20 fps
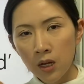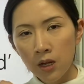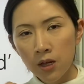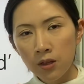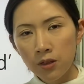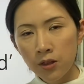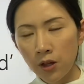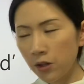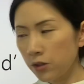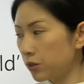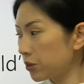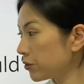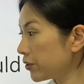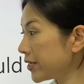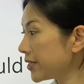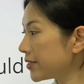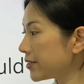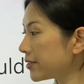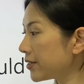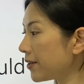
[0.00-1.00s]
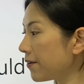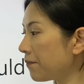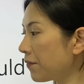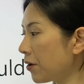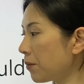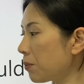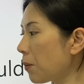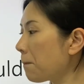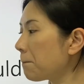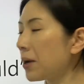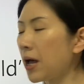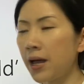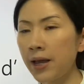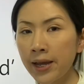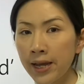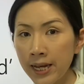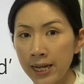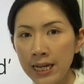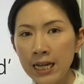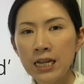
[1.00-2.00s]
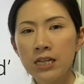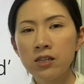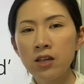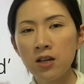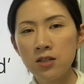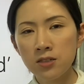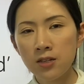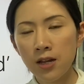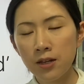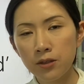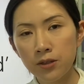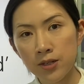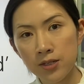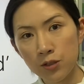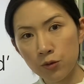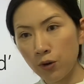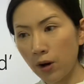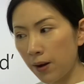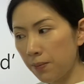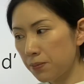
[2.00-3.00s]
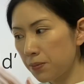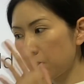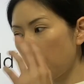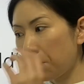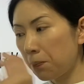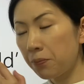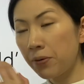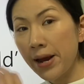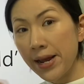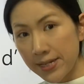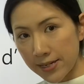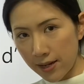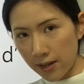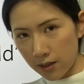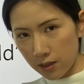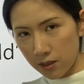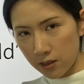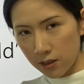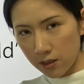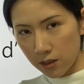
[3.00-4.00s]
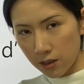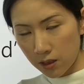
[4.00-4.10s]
the transitive verb buy does not describe the present